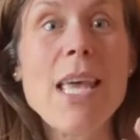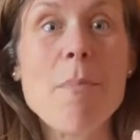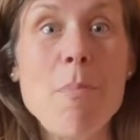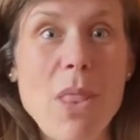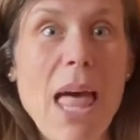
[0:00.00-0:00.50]

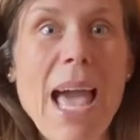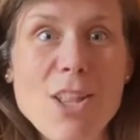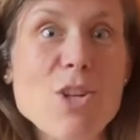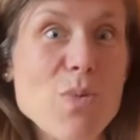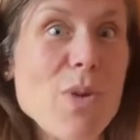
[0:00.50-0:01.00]
black
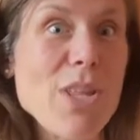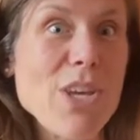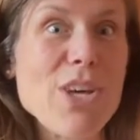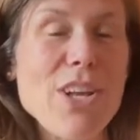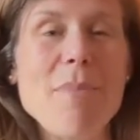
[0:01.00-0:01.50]
looks really
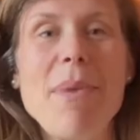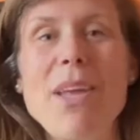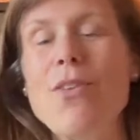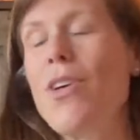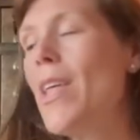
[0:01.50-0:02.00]
good on
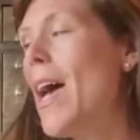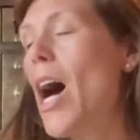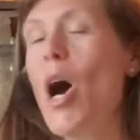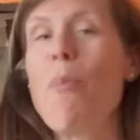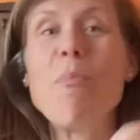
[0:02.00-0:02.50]
metal.
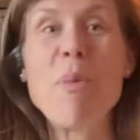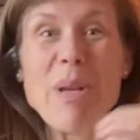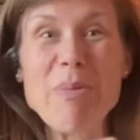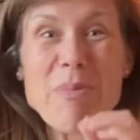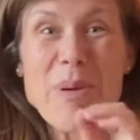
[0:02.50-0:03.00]
Um,
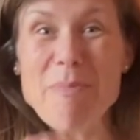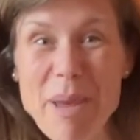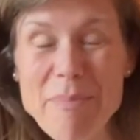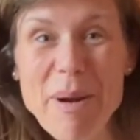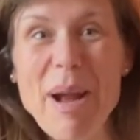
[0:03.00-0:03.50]
but
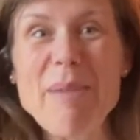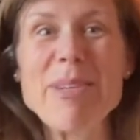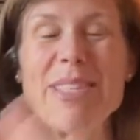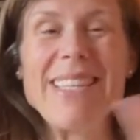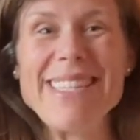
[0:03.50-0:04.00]
remember, I'm
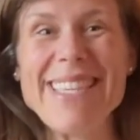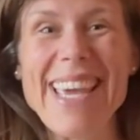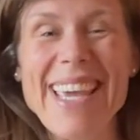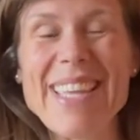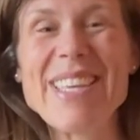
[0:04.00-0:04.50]
just
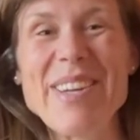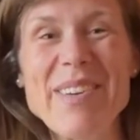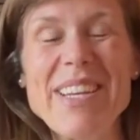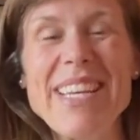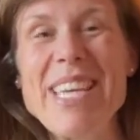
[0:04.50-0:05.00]
saying, you
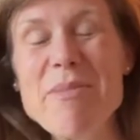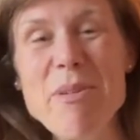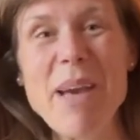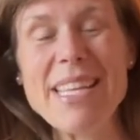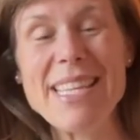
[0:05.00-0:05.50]
know, going to keep
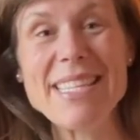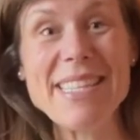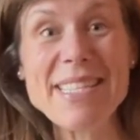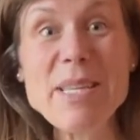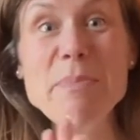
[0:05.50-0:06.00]
going back to this.
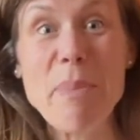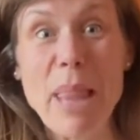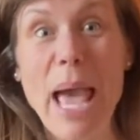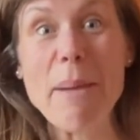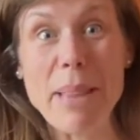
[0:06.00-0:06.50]
This is
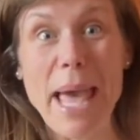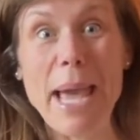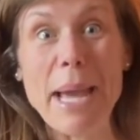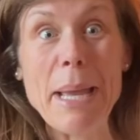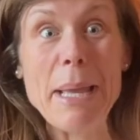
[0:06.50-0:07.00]
black,
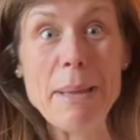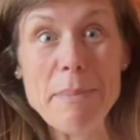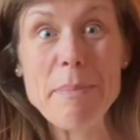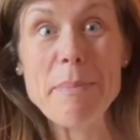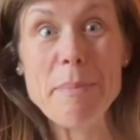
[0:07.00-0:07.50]
black,
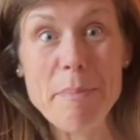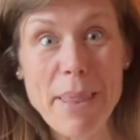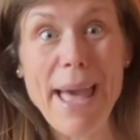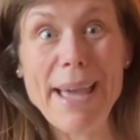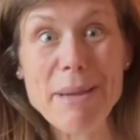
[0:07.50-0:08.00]

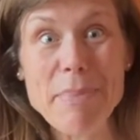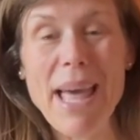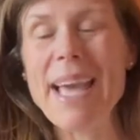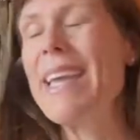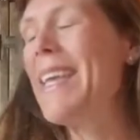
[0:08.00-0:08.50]
black,
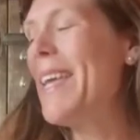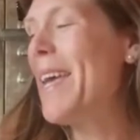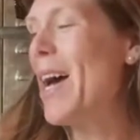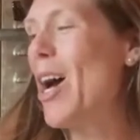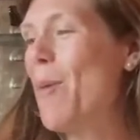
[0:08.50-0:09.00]
black.
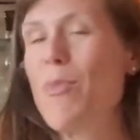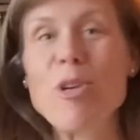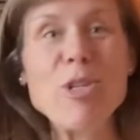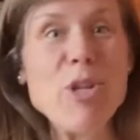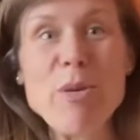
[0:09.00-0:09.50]
Um, there's no